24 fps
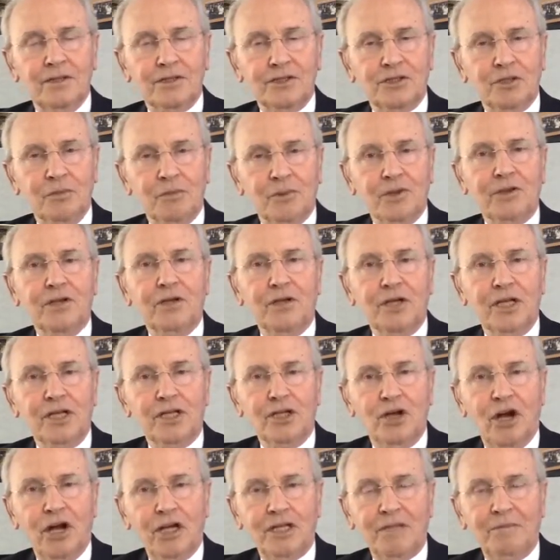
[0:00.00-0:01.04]
Super Learning
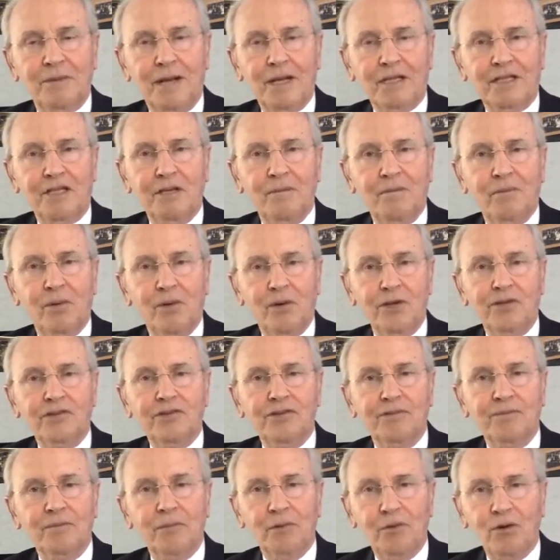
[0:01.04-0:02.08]
talked about the
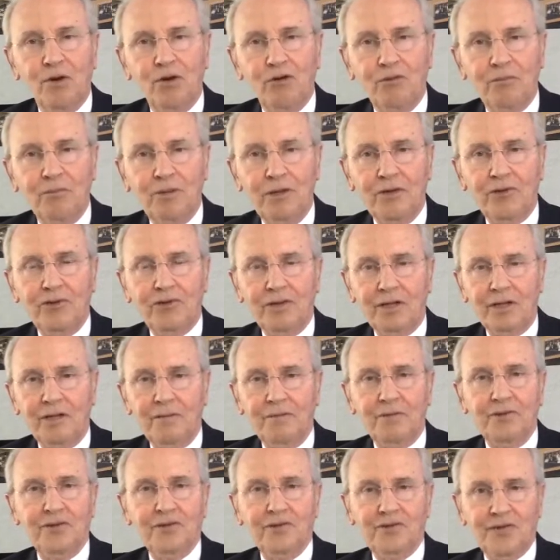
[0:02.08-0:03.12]
importance of Baroque music
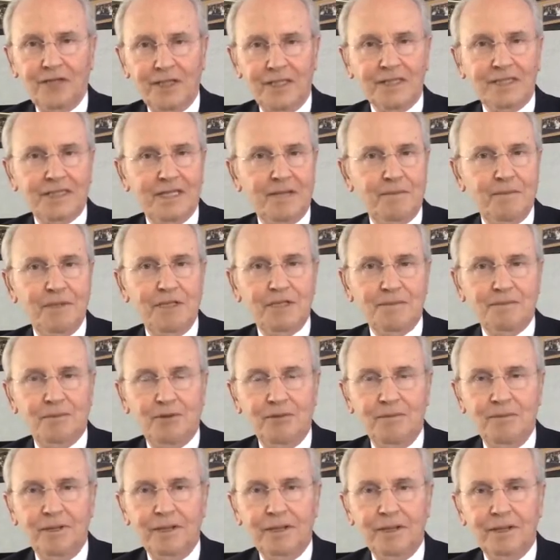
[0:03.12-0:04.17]
at 60 beats
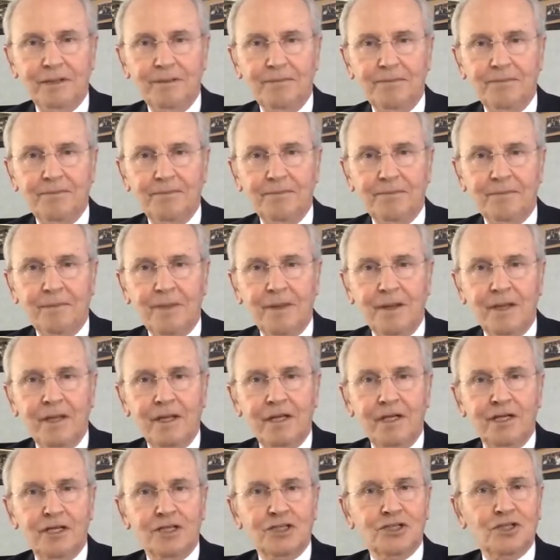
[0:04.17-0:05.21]
per minute.
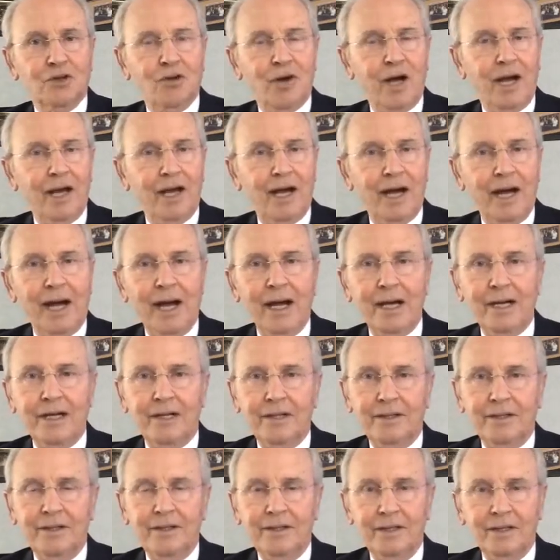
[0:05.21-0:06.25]
So I
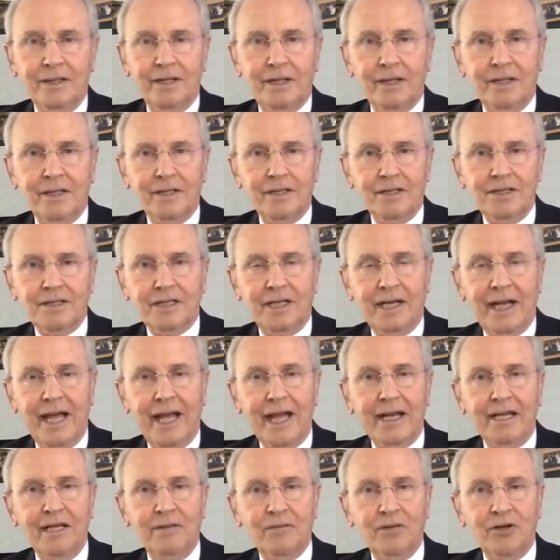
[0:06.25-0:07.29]
hired an artist and
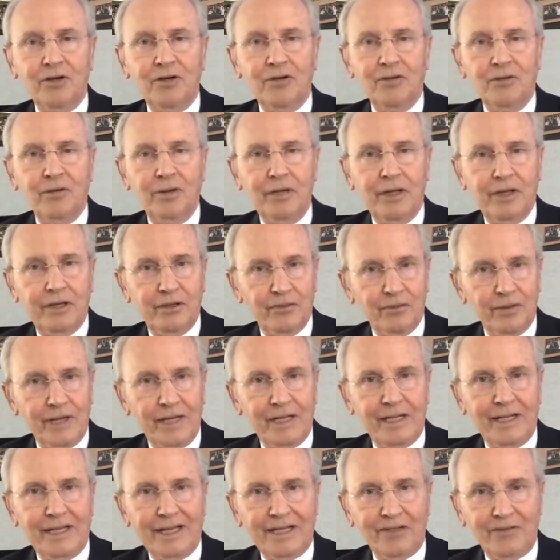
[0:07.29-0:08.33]
had him
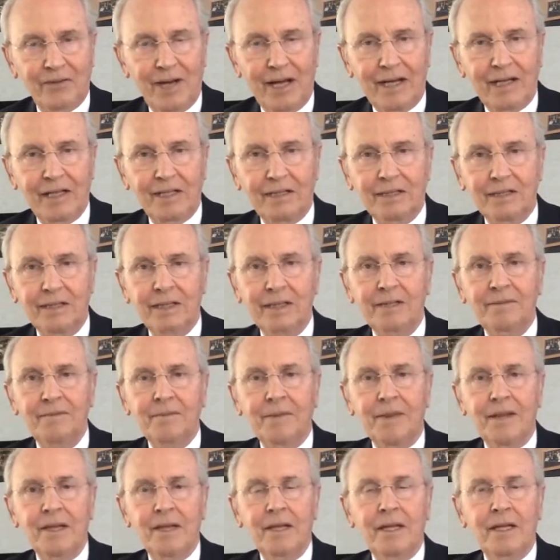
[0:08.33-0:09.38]
create electronically
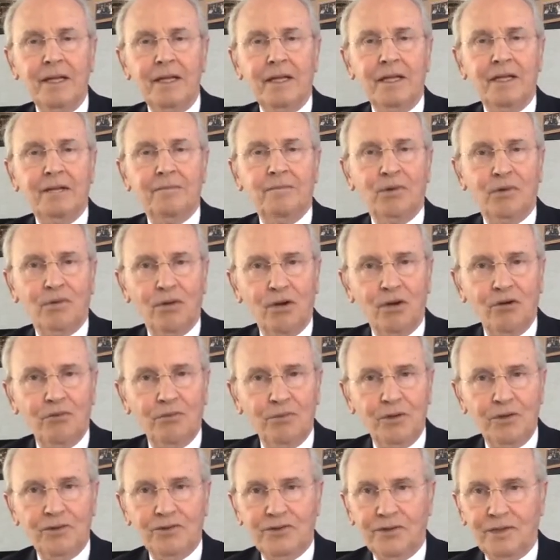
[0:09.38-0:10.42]
Baroque
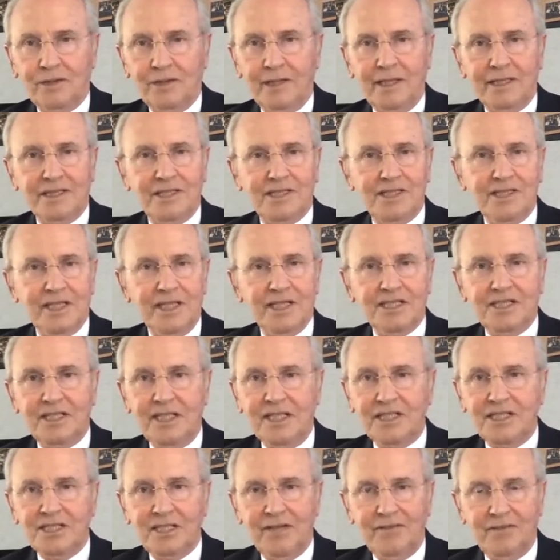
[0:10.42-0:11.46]
music. That's
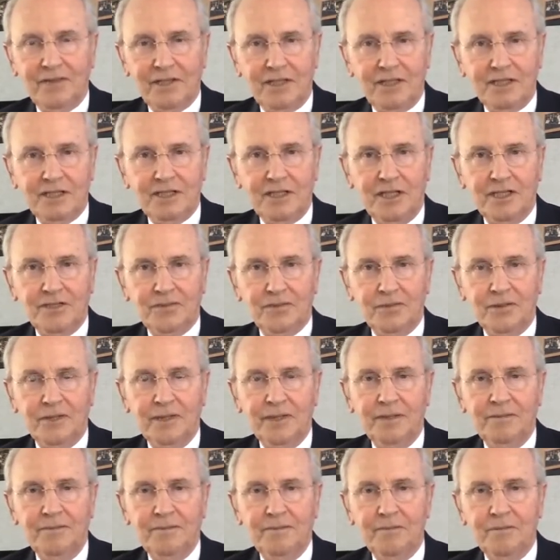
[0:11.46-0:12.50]
16th, 17th
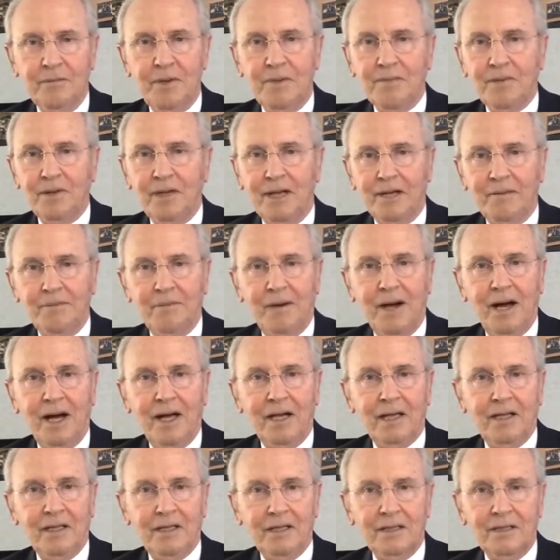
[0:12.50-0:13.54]
century people like
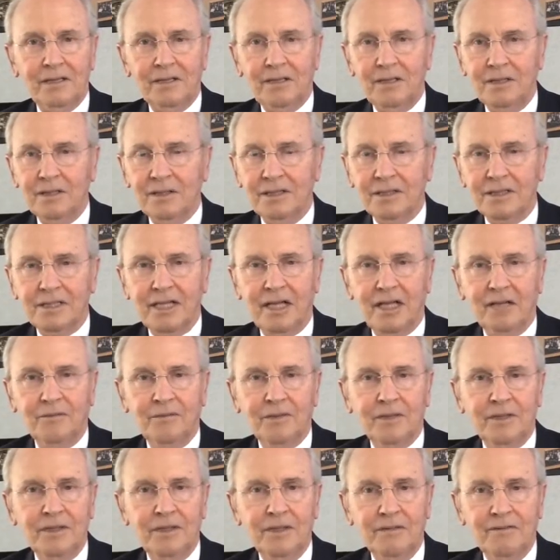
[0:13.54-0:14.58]
Bach,
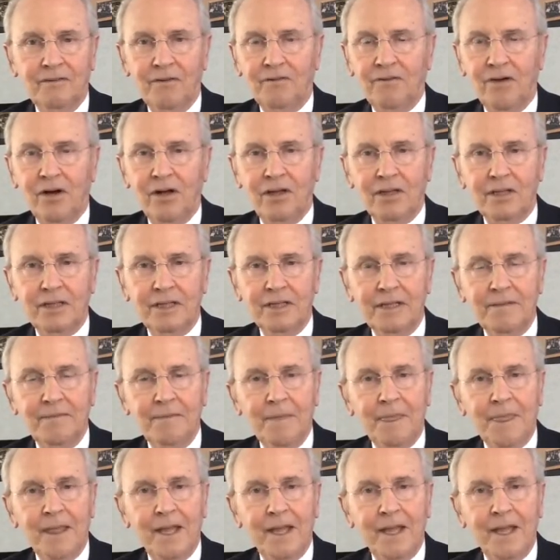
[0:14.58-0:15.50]
Telemann, Vivaldi,